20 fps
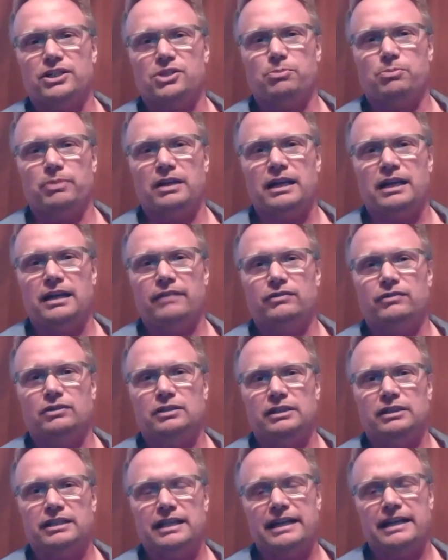behavioral
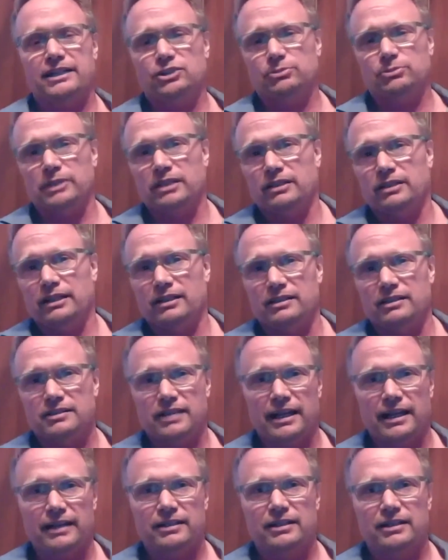engagement and
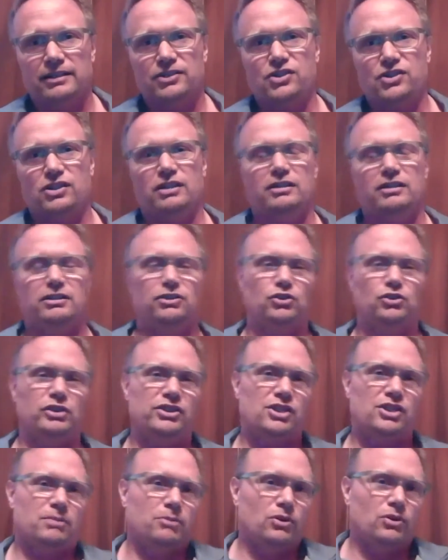attendance, and
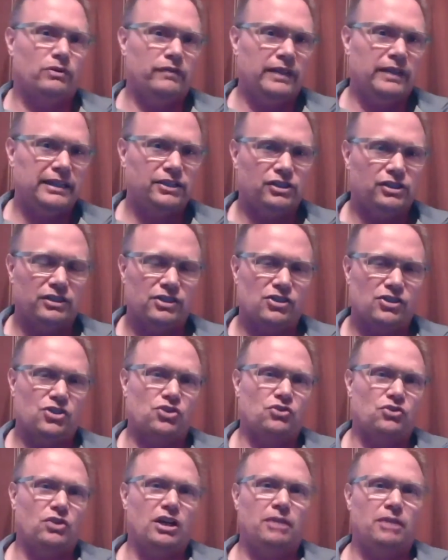intrinsic motivation is a
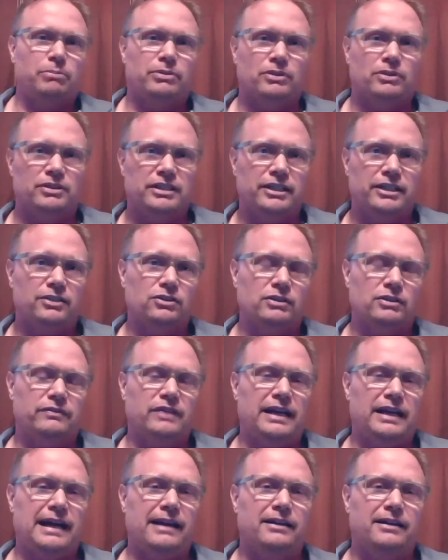strong predictor of
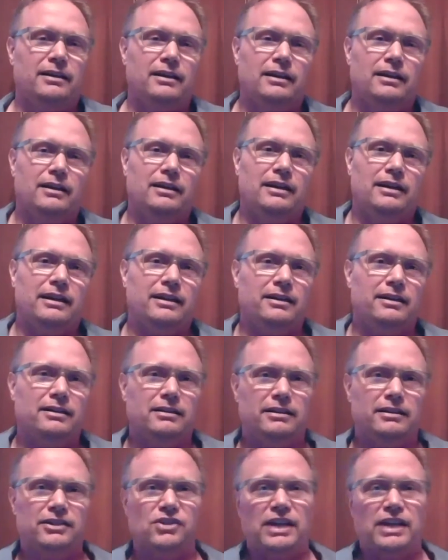that. And
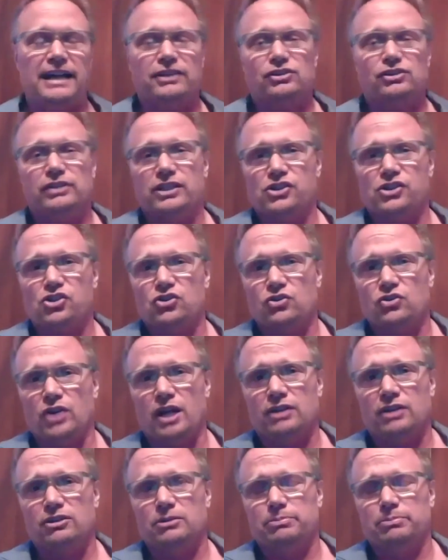it's actually a
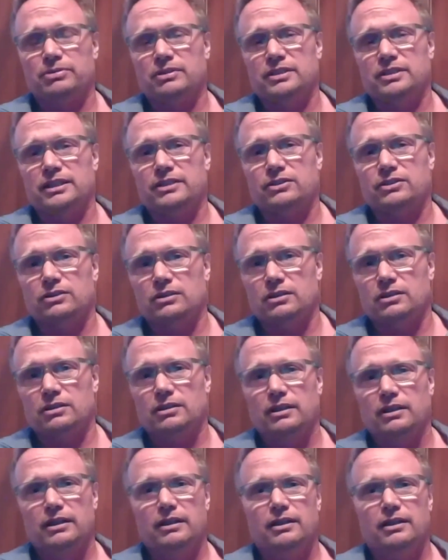stronger predictor
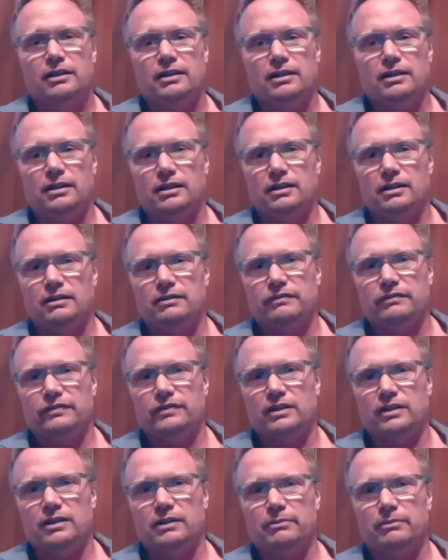of
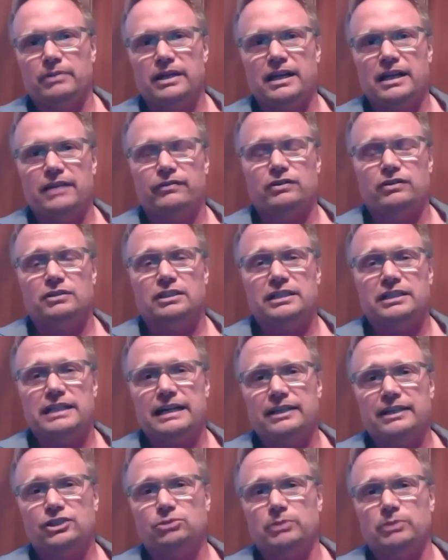uh, behavioral
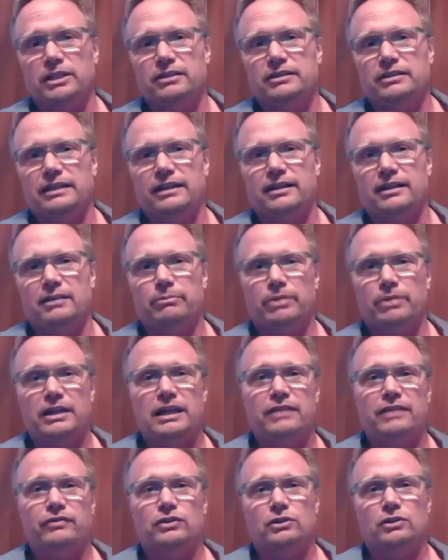engagement than
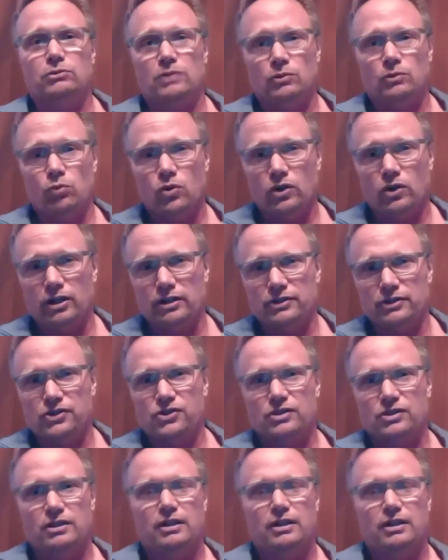behavioral rewards.